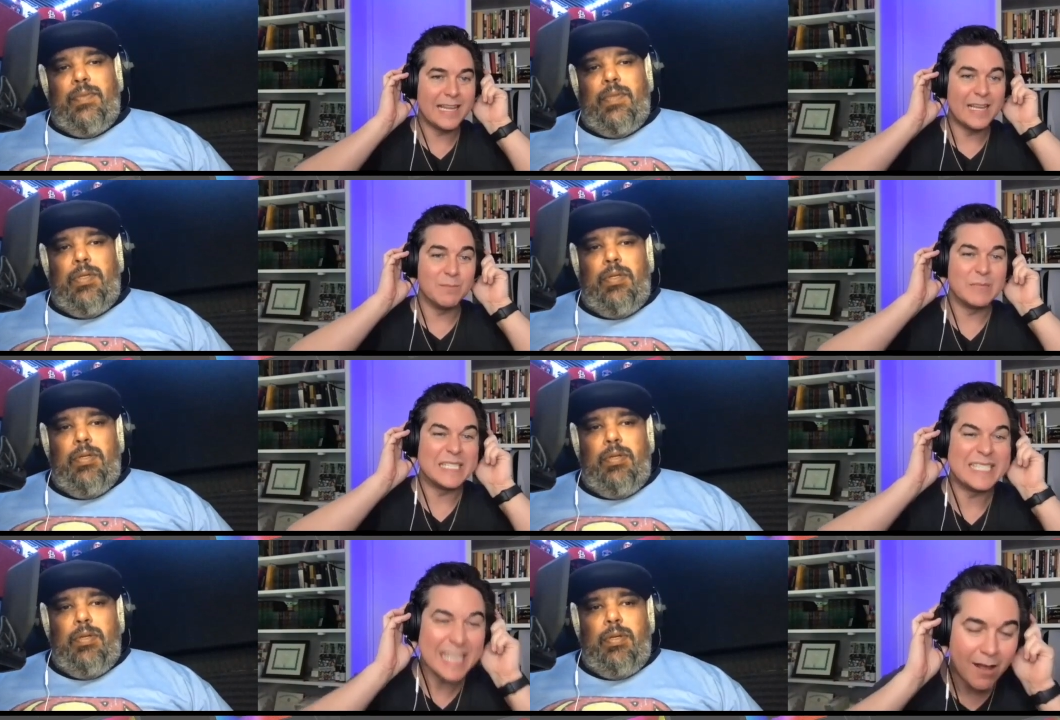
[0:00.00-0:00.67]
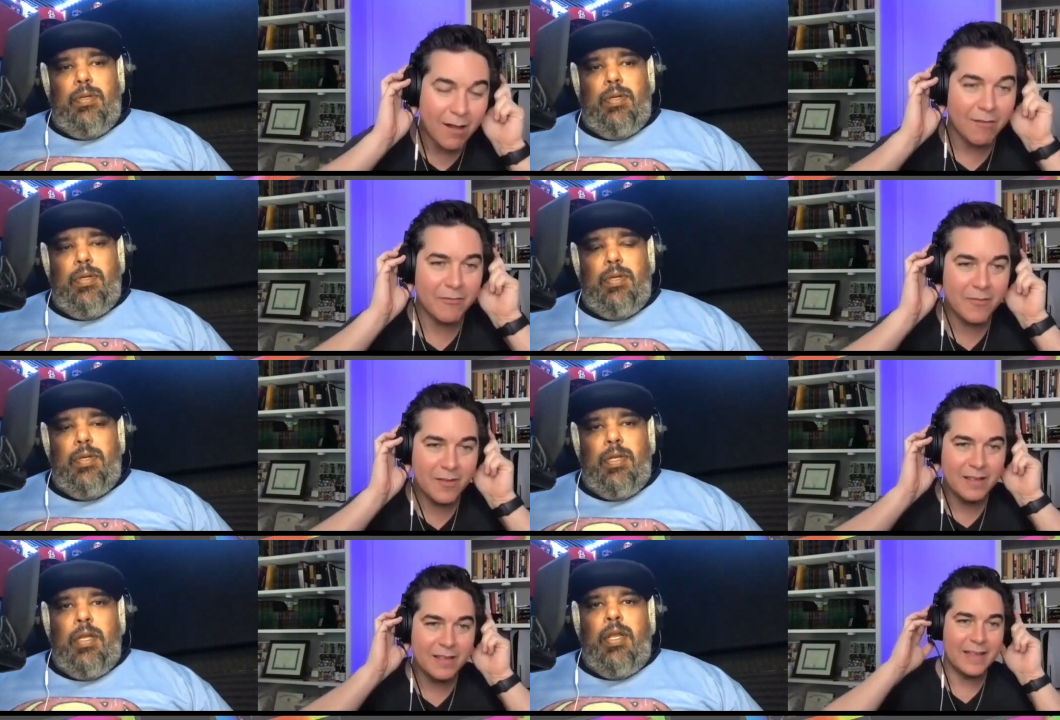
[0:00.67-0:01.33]
Speaker 1: himself
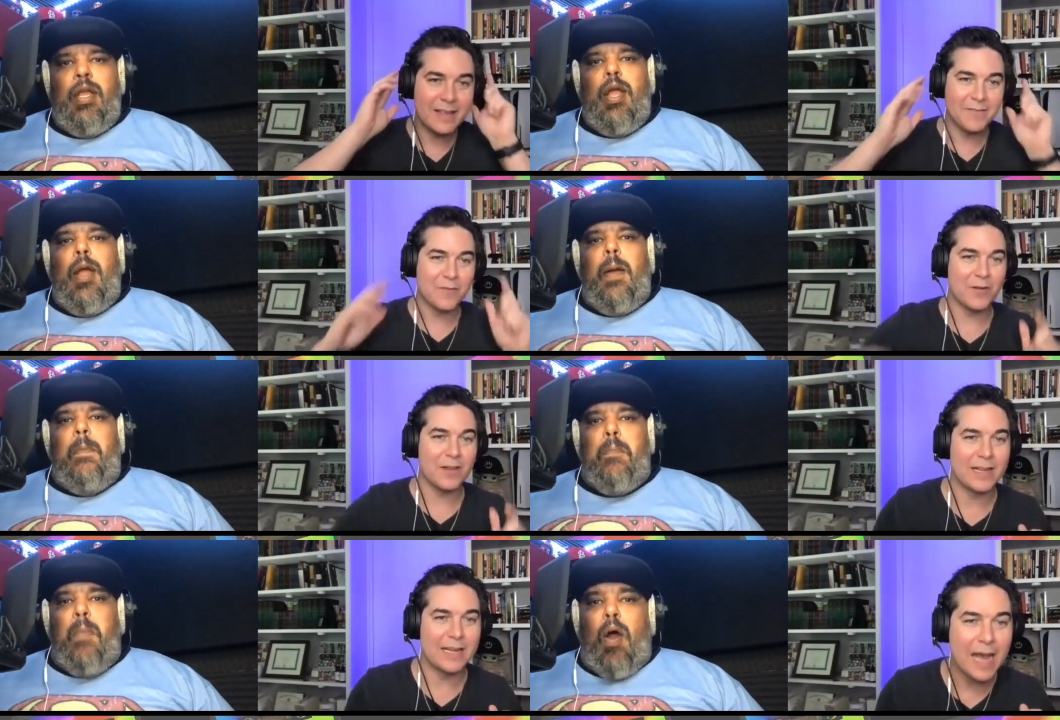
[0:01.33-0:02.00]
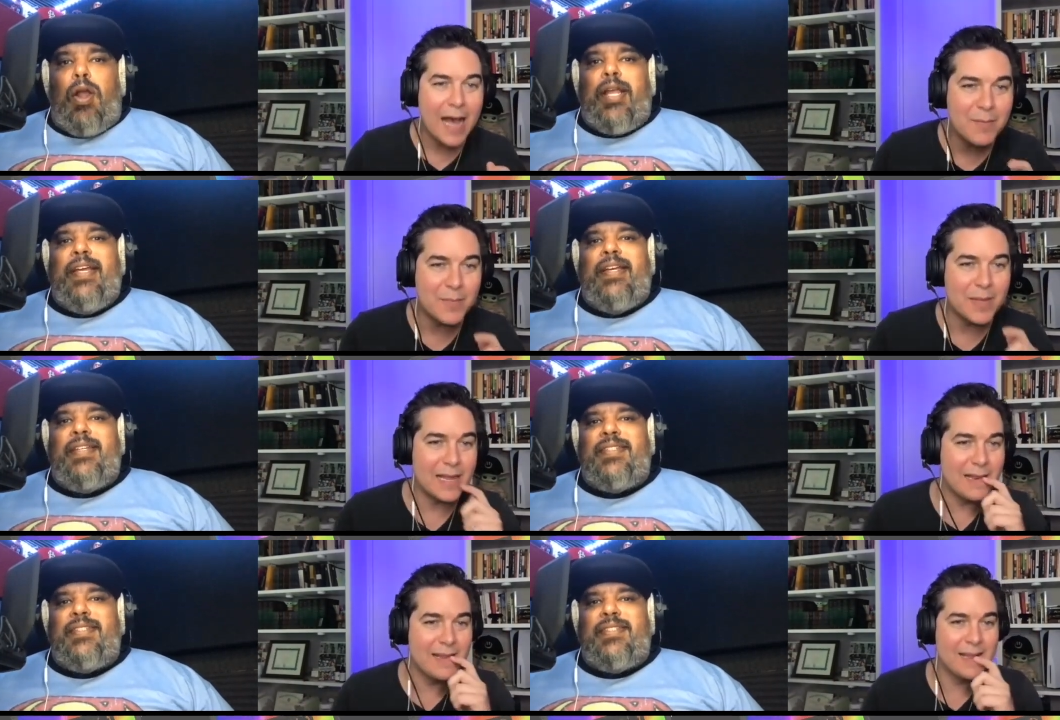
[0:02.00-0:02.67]
for
Speaker 2: the Marcus comment.
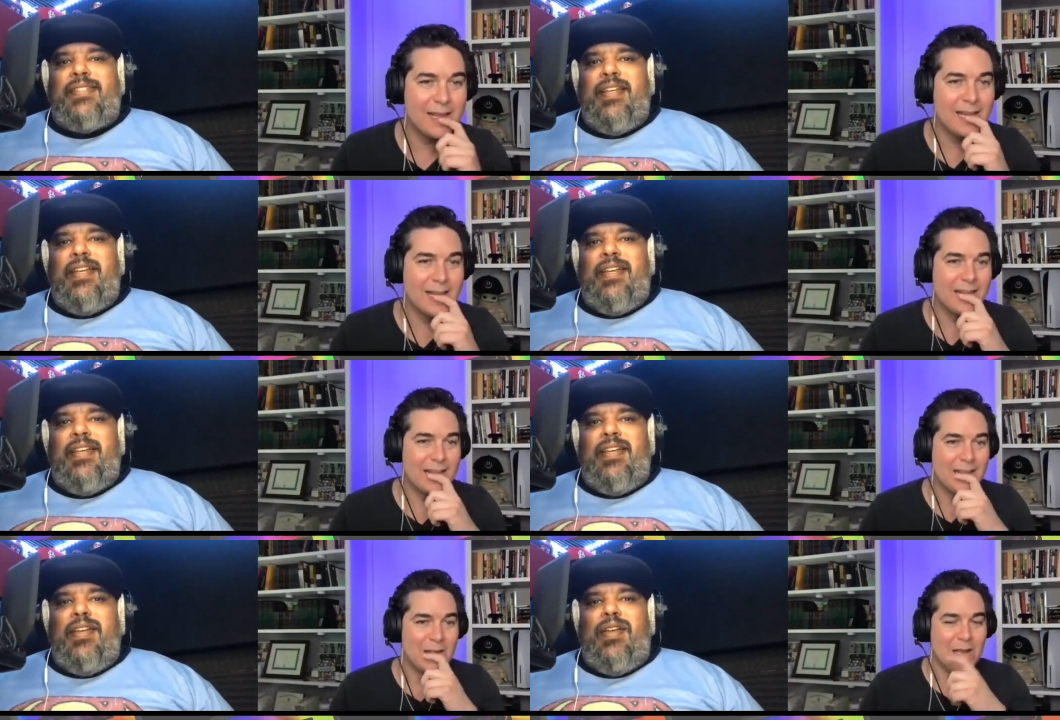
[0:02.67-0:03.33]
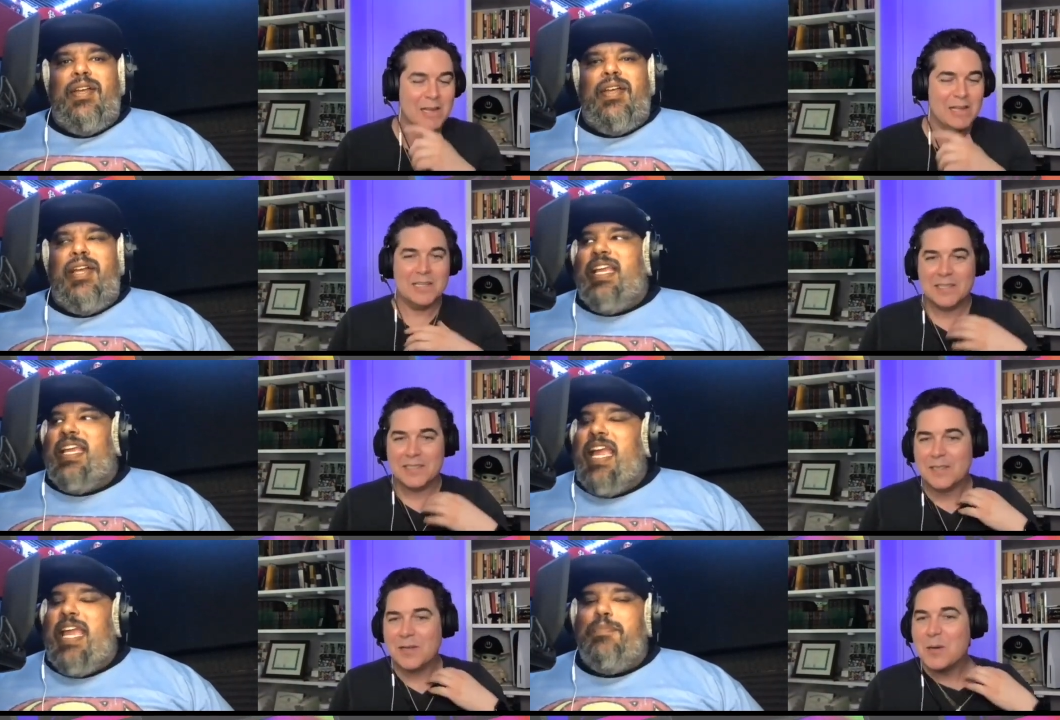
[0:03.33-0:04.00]

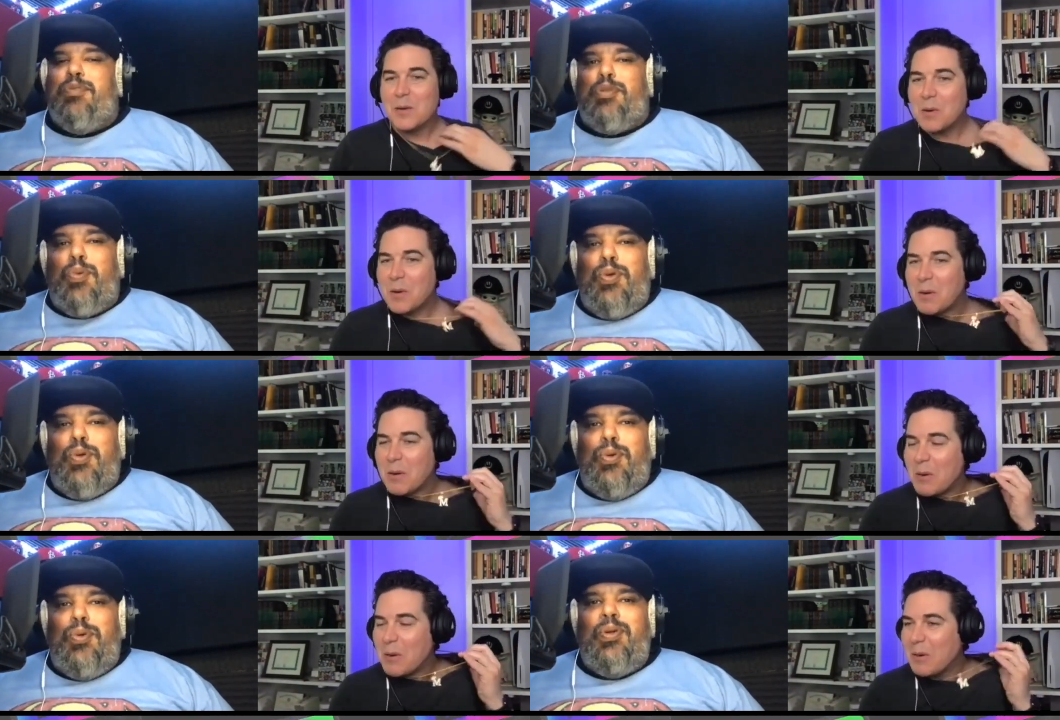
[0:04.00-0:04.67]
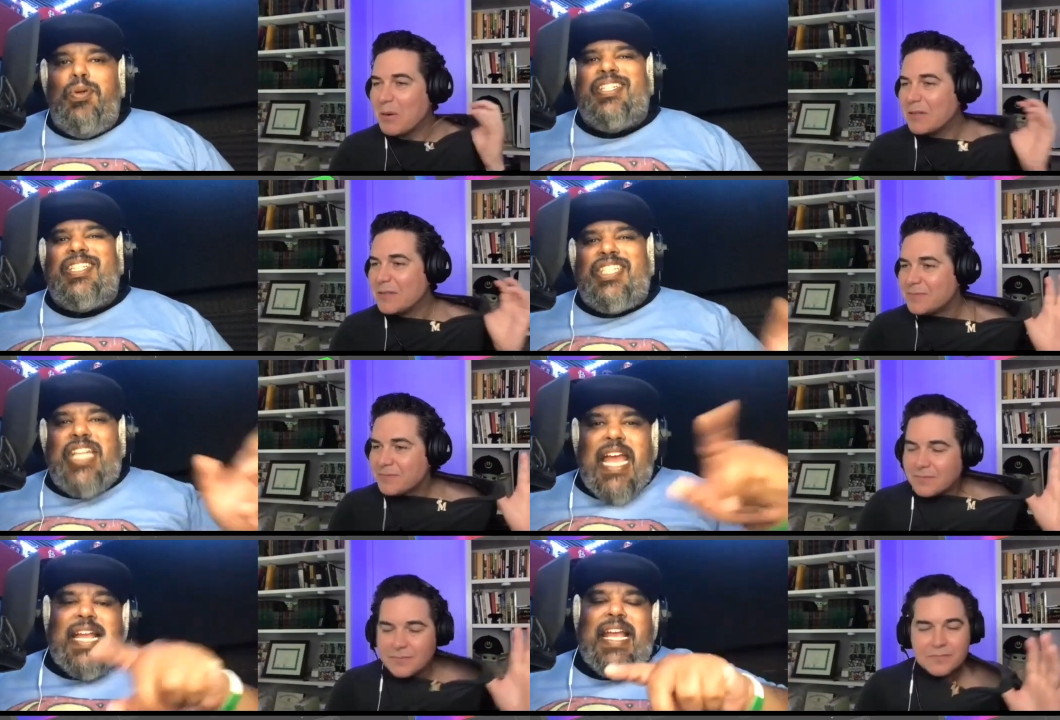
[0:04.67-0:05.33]
Came through.
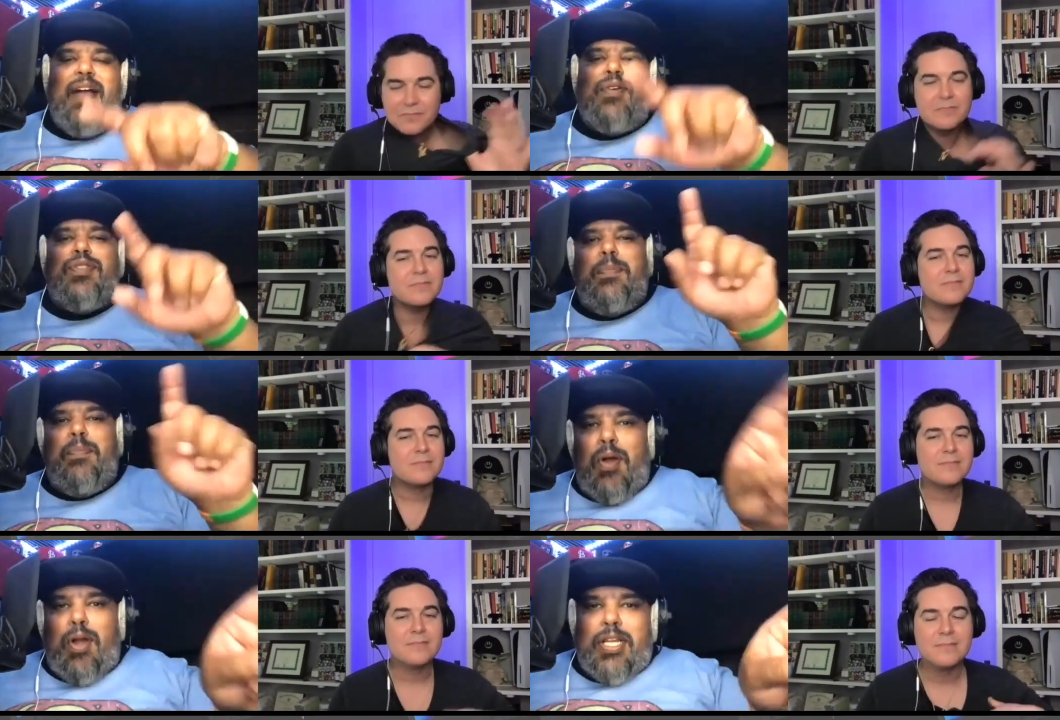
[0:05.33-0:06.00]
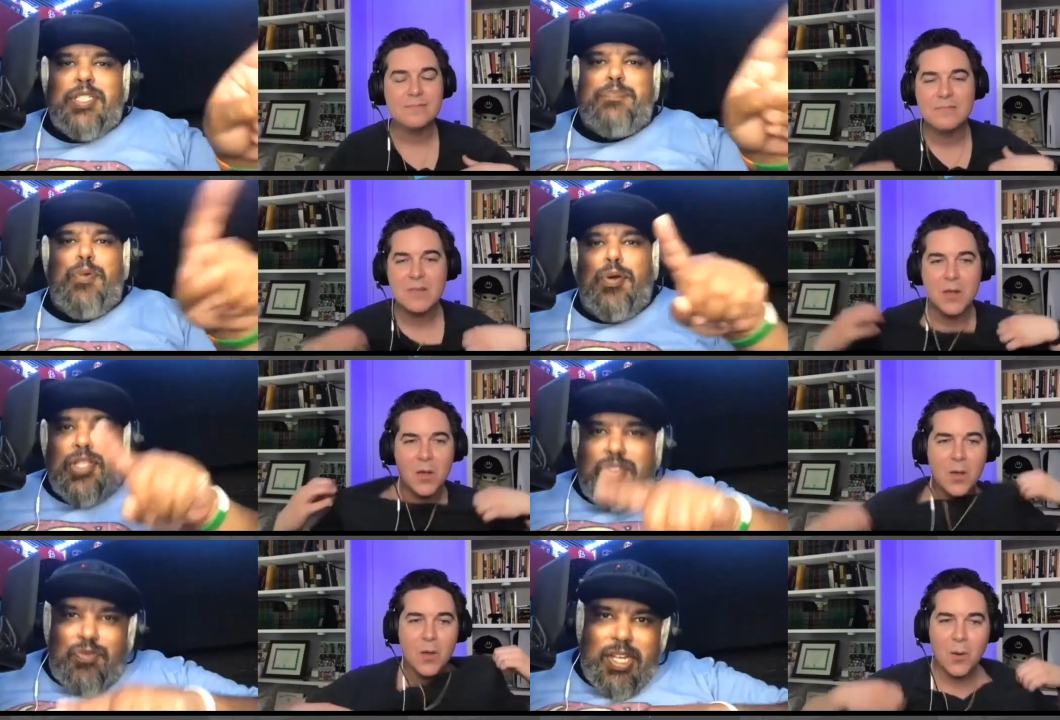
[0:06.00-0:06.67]
Check out the Marcus broke his
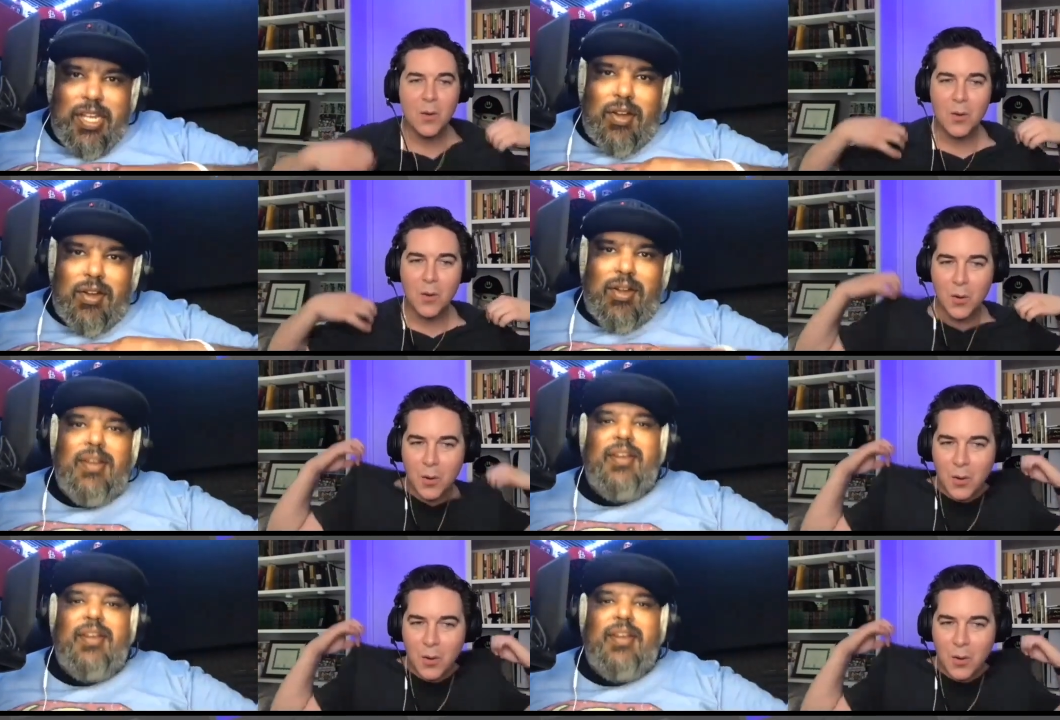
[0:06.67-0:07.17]
finger